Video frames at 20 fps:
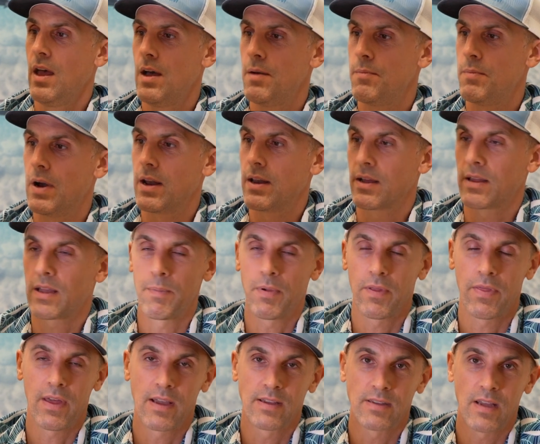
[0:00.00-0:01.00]
But a couple
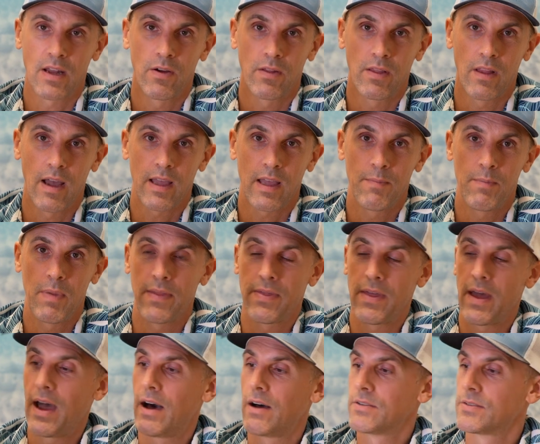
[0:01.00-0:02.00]
things I don't like about
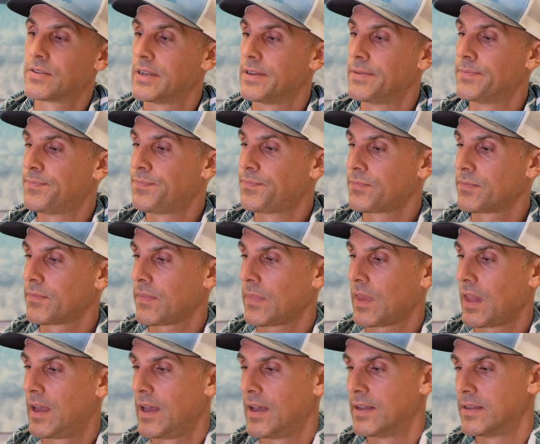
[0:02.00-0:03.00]
the housing
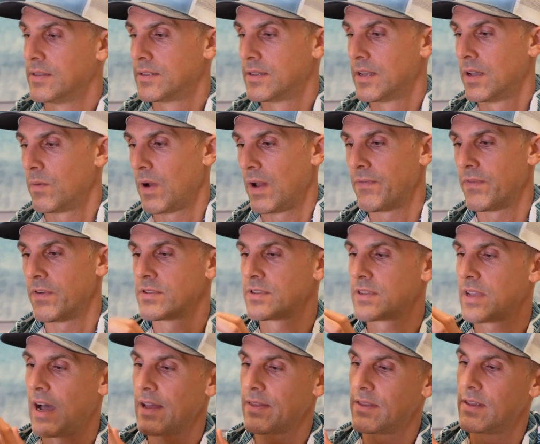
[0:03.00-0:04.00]
is when I first
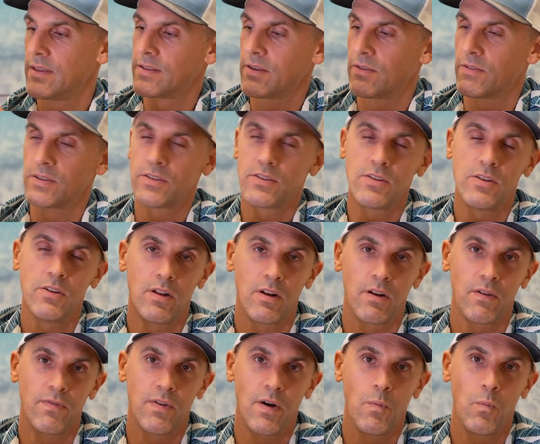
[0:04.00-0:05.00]
got this, there was two
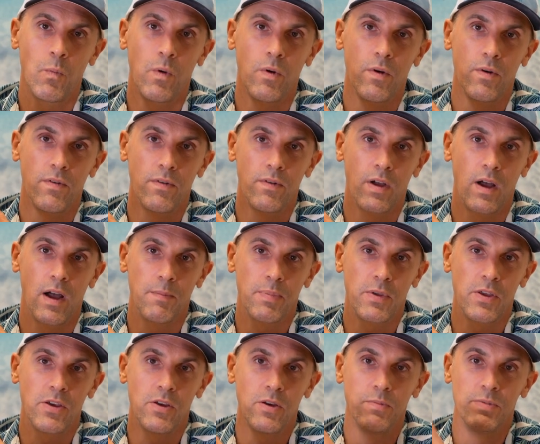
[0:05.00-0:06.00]
little foam
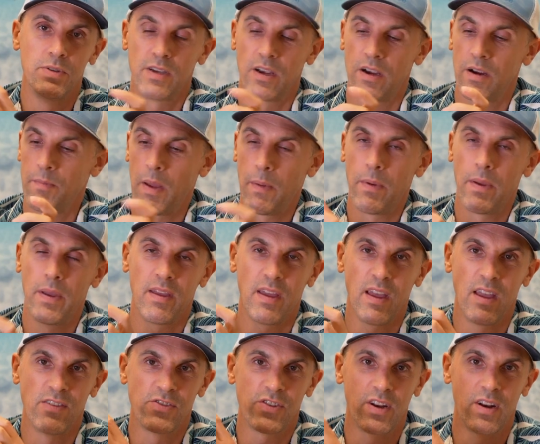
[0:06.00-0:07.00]
cubes here, maybe
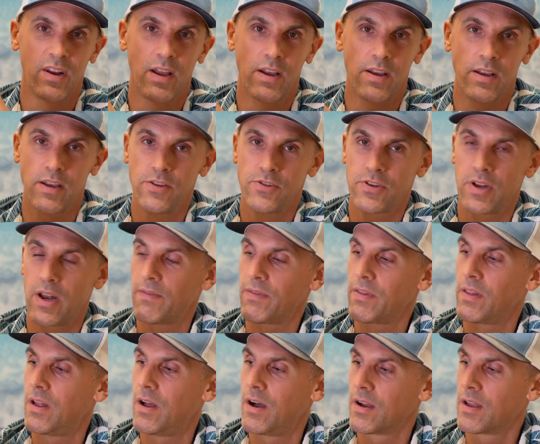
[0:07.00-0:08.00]
inch and a half
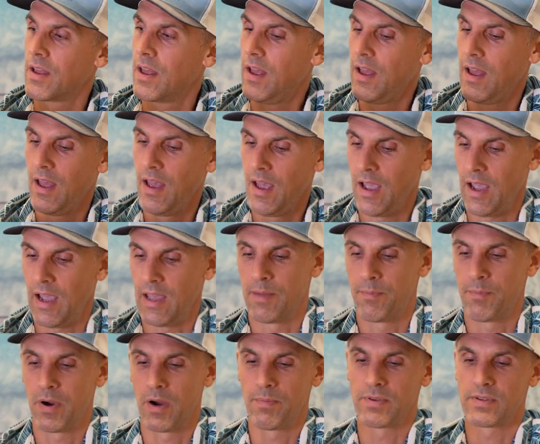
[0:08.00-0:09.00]
long. And the
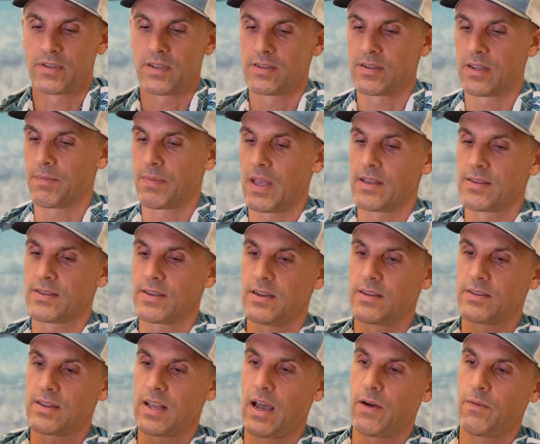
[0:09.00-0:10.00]
purpose is, I'm guessing,
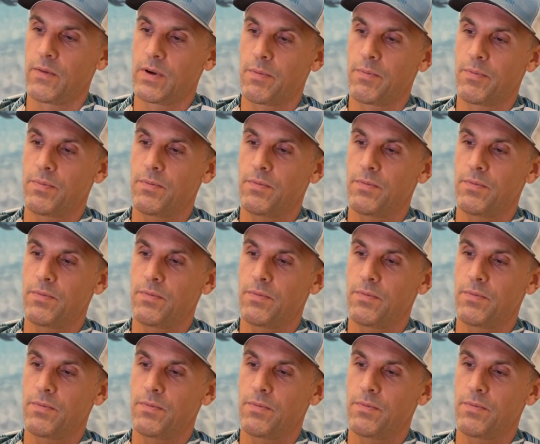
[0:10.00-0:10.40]
is that when you